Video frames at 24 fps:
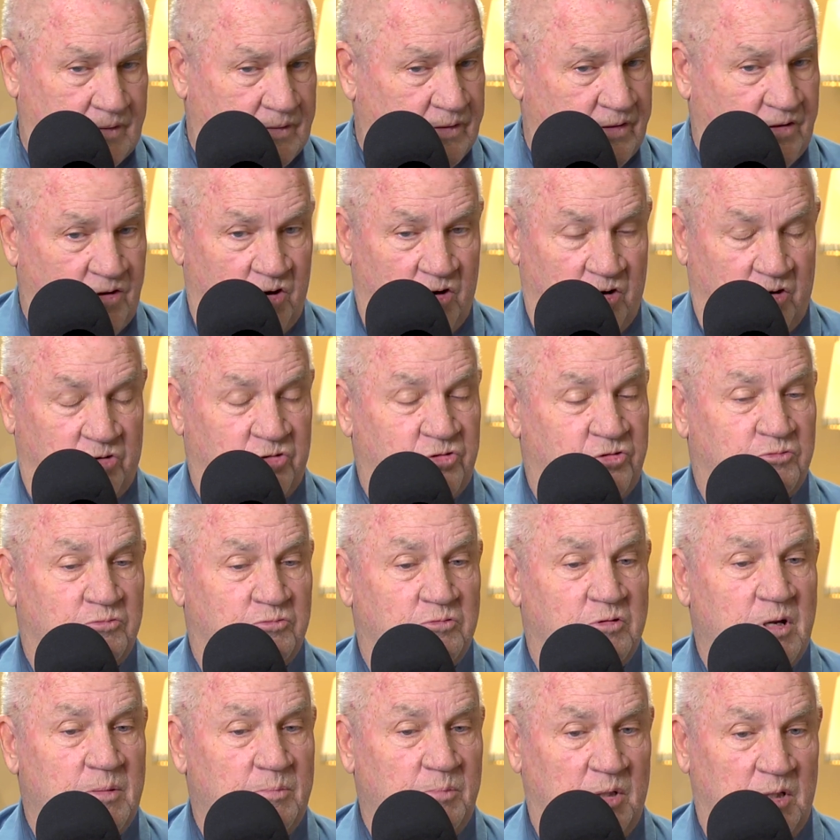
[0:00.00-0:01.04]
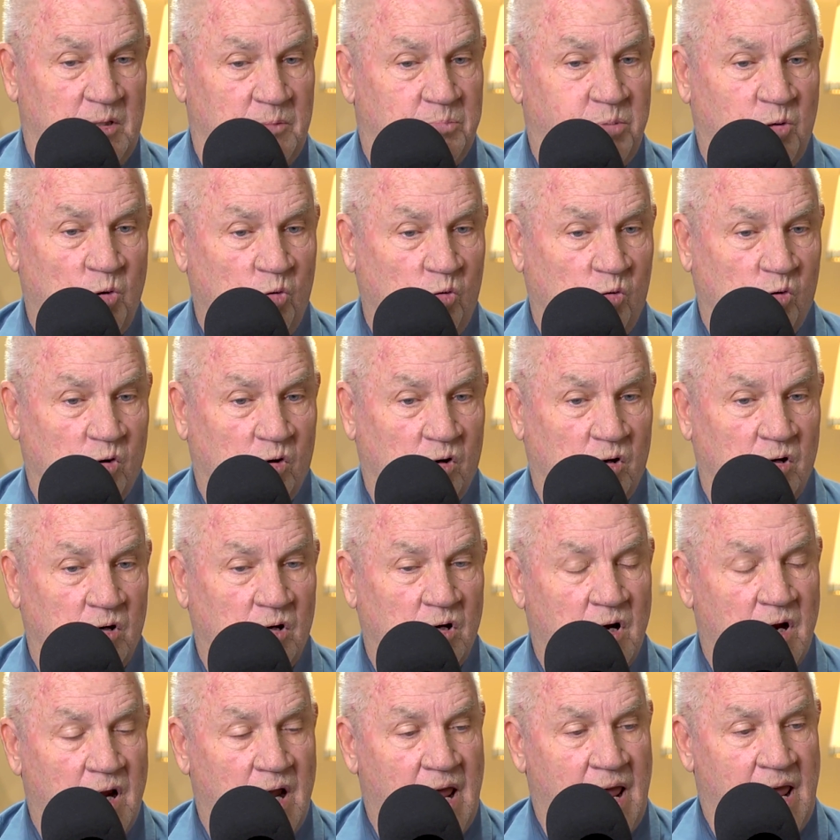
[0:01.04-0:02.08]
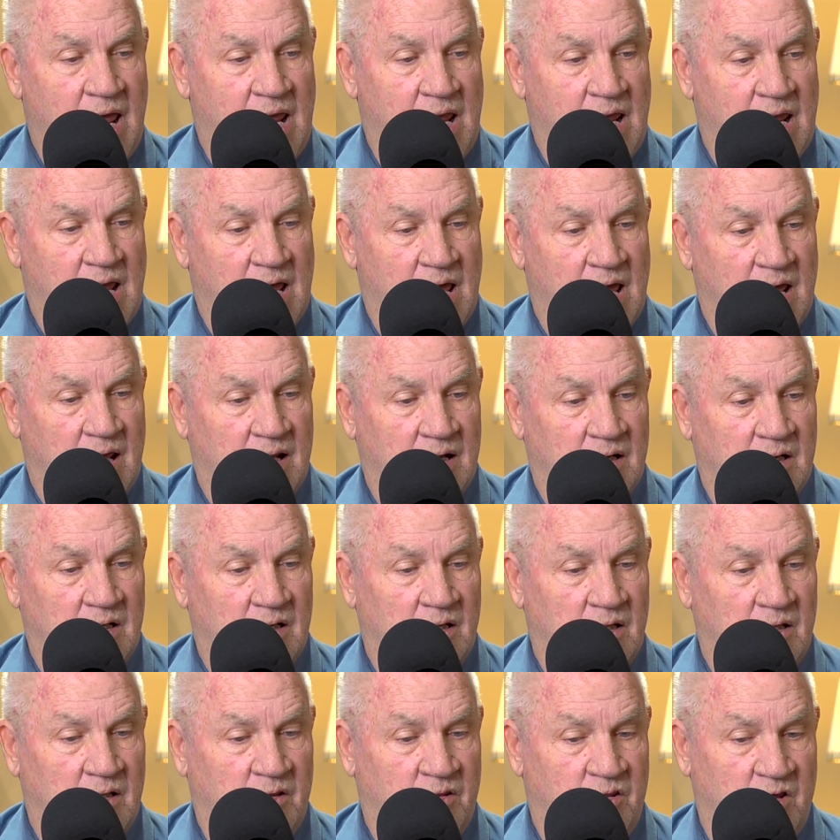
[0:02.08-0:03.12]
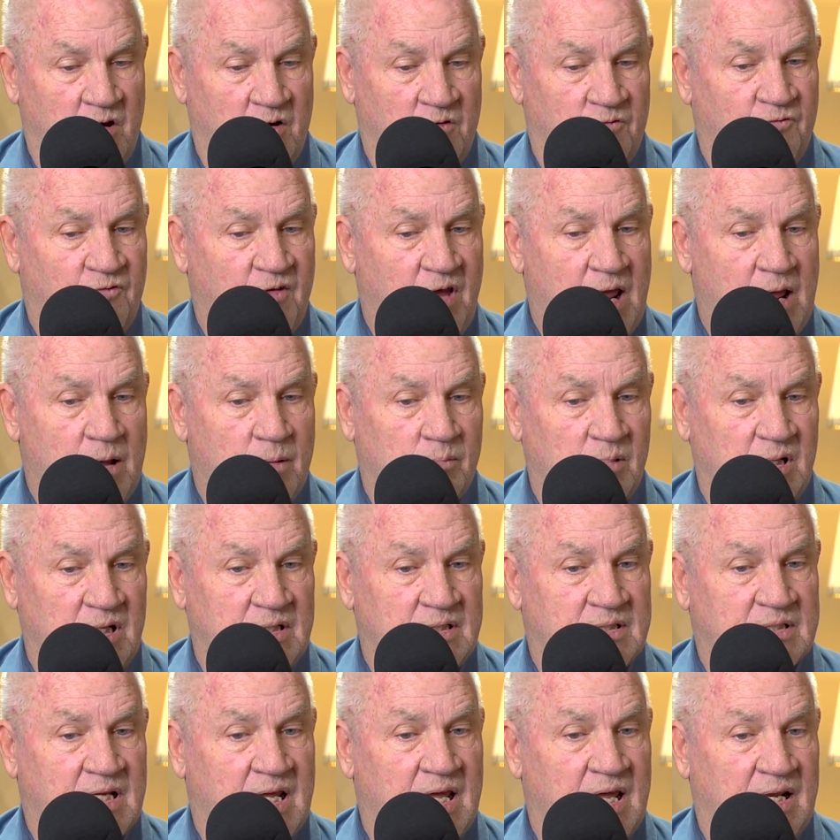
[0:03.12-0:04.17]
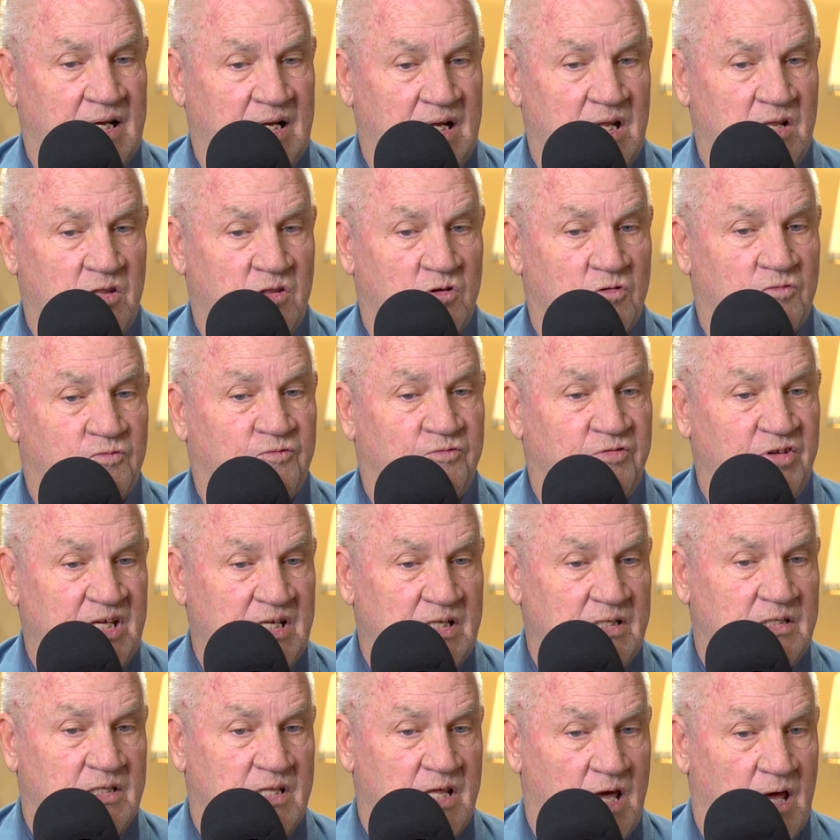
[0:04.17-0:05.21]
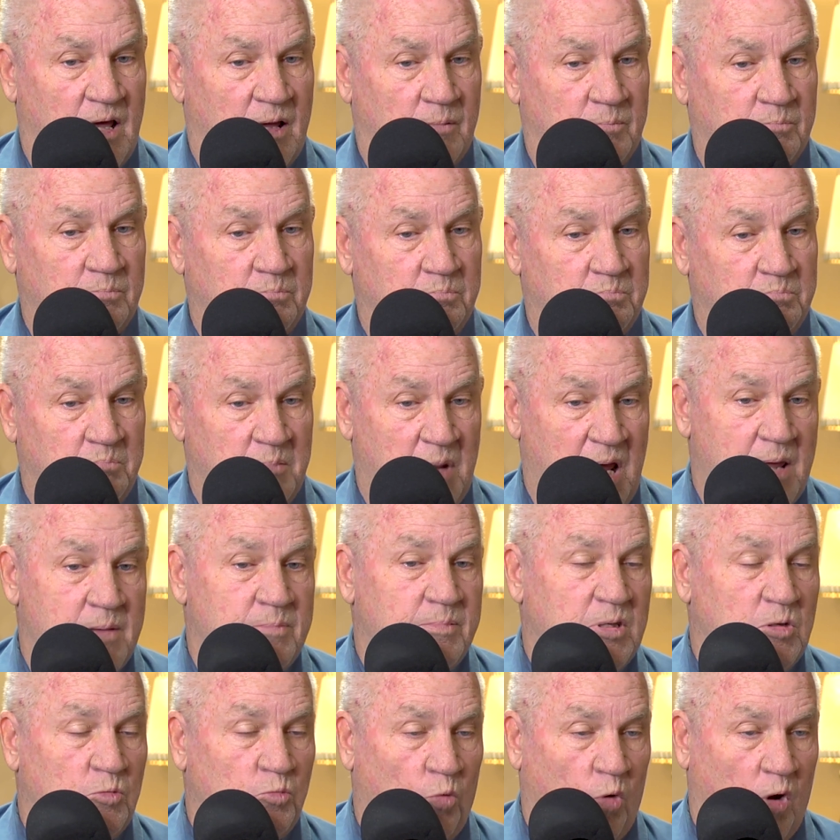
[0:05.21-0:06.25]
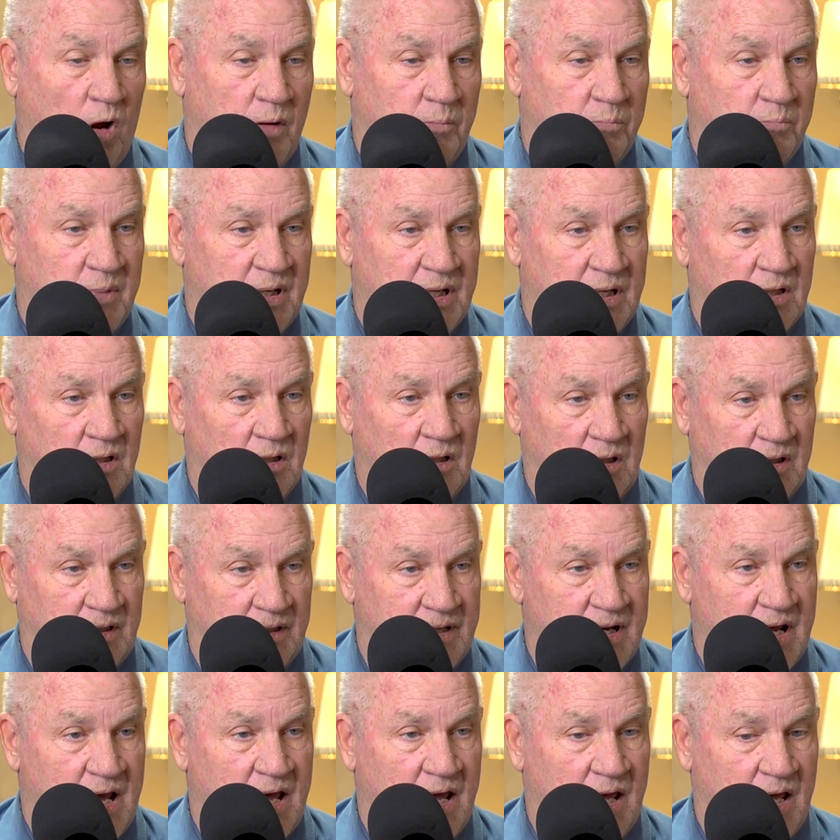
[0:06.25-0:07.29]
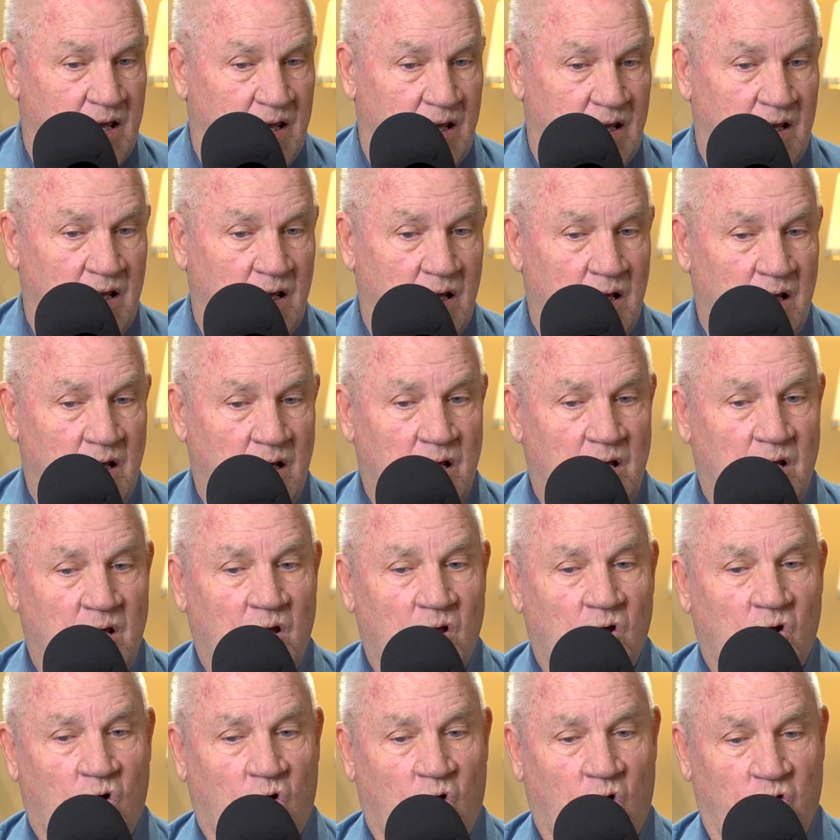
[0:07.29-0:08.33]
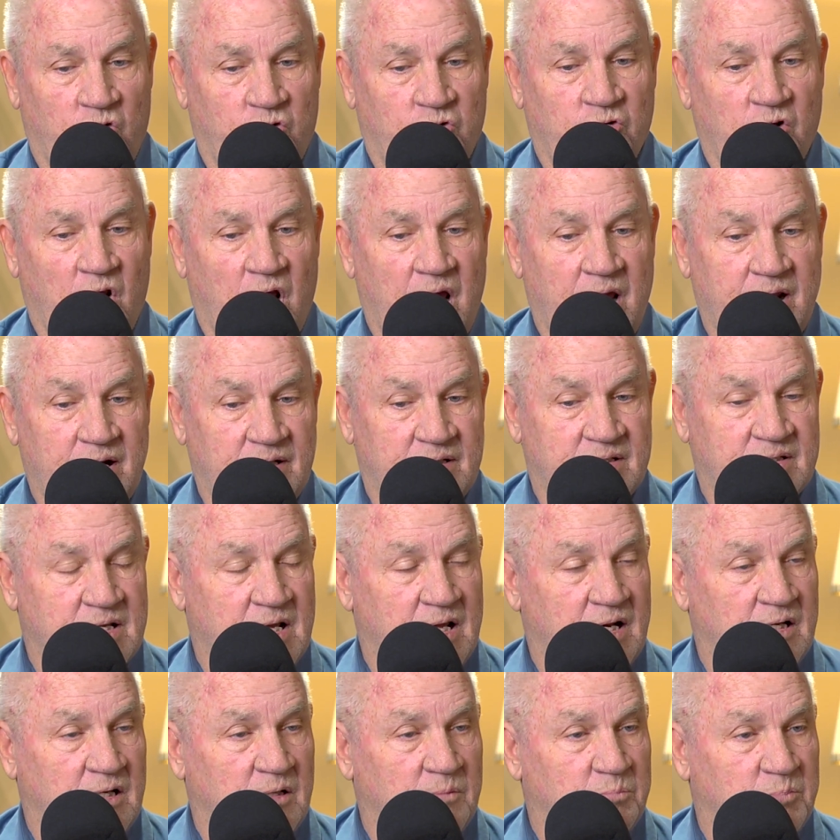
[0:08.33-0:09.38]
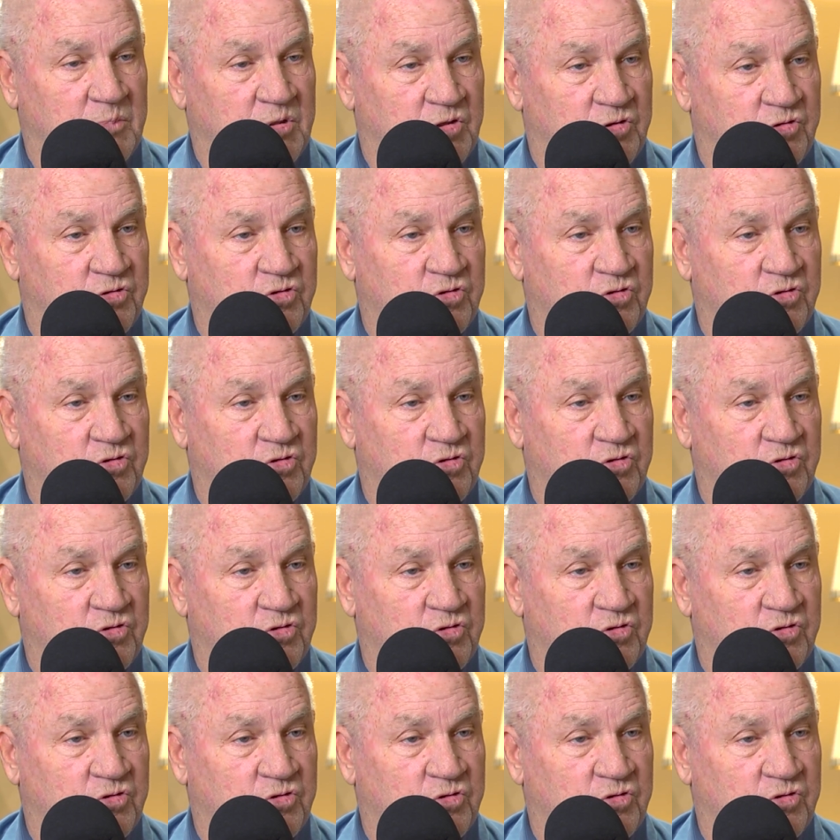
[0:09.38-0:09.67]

they're extremely poor and their families can either feed them maybe one meal a day or try to send them to